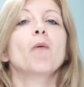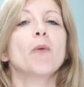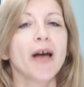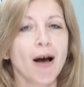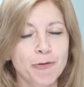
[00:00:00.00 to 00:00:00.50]

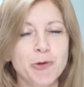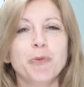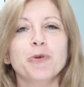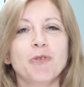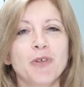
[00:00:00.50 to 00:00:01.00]
we have to
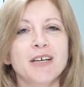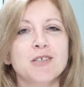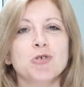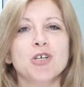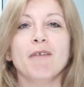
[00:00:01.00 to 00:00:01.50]
put
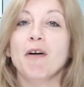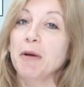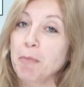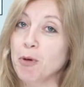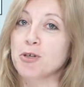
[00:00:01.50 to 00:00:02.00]
things which are very
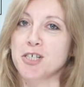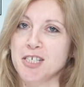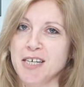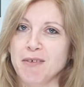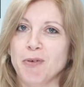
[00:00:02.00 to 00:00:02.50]
positive.